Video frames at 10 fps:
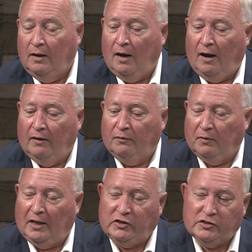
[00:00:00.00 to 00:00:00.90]
the
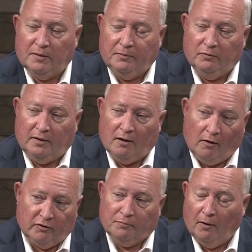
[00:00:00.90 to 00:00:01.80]
relationship between
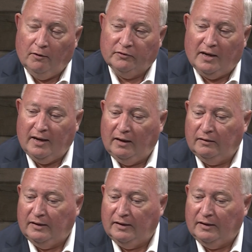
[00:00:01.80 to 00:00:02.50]
Connors Brothers and